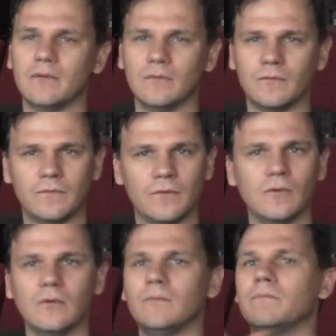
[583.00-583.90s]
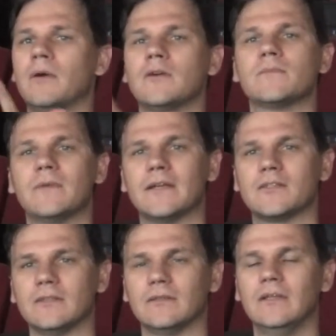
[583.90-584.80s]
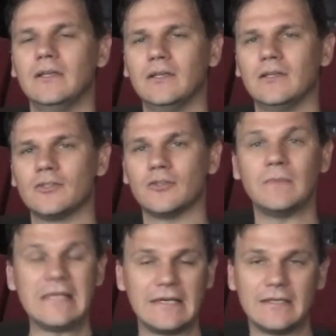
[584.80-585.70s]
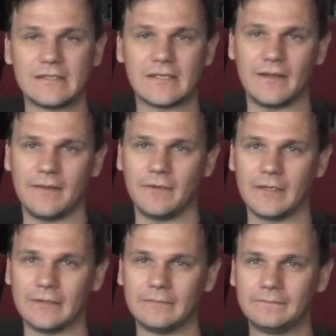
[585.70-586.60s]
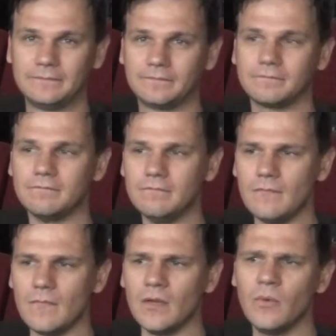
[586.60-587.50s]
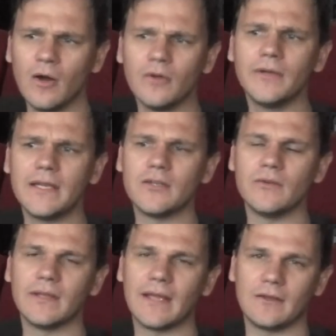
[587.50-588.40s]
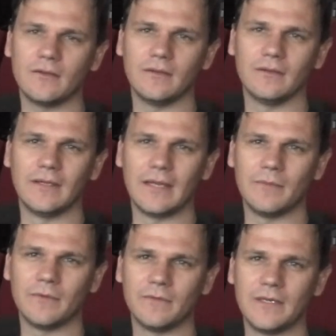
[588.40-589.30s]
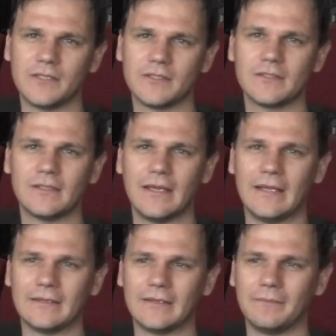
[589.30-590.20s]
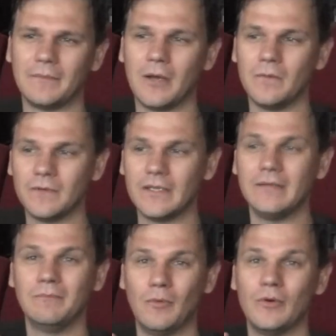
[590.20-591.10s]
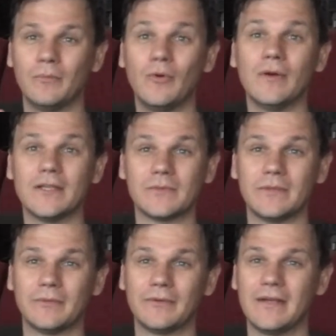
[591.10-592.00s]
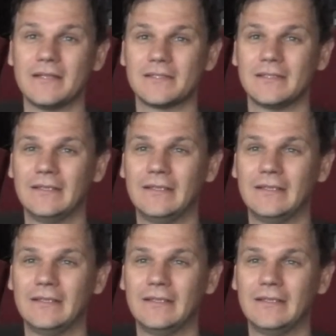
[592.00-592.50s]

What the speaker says: full post-production should be done in South Africa. We are already doing that on a number of features, and hopefully more and more as we progress.